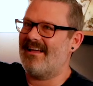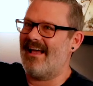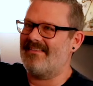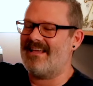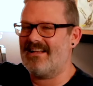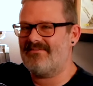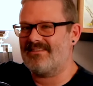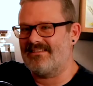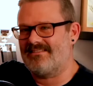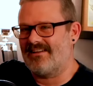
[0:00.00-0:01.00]
at the end of
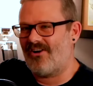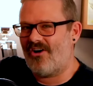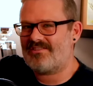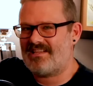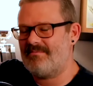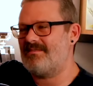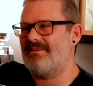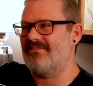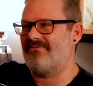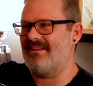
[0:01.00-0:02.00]
it, the, the car seems to
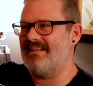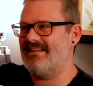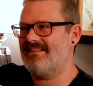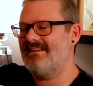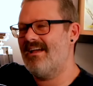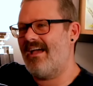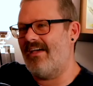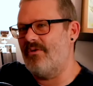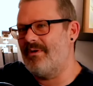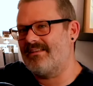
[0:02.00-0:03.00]
be defeated,
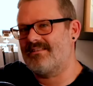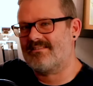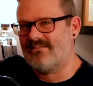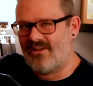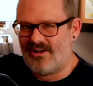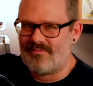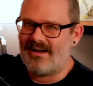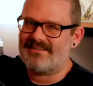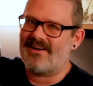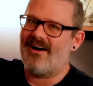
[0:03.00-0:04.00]
and then we get this long
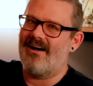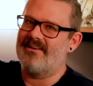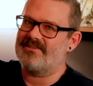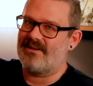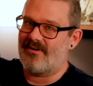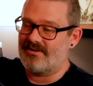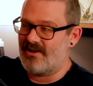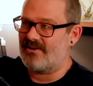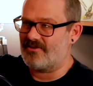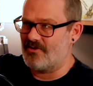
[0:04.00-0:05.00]
montage of our
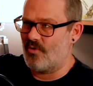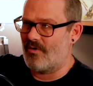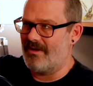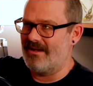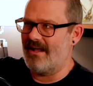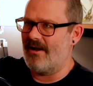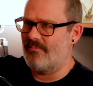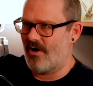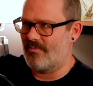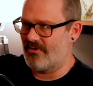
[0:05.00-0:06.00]
Dr. Norman and
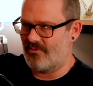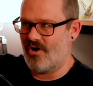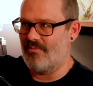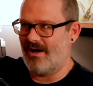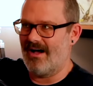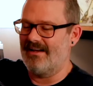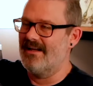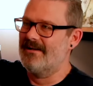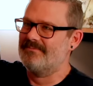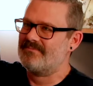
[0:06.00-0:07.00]
Barbara the robot
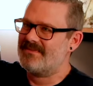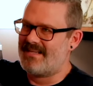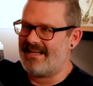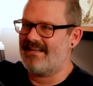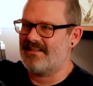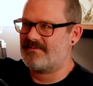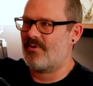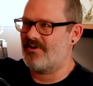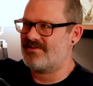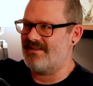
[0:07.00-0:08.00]
taking this
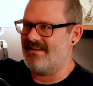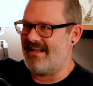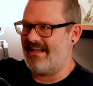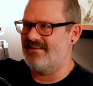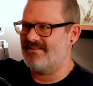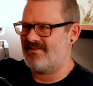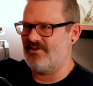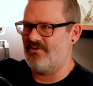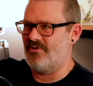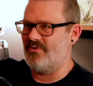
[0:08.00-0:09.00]
person
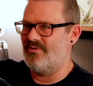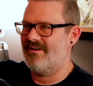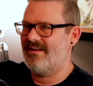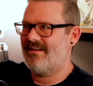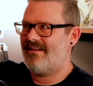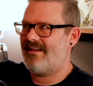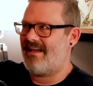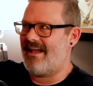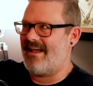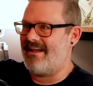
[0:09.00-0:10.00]
into
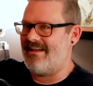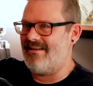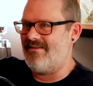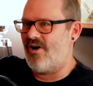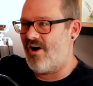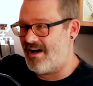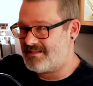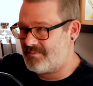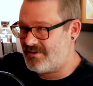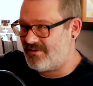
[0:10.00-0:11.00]
a
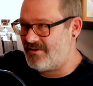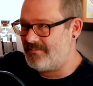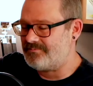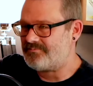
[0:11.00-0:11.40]
hospital.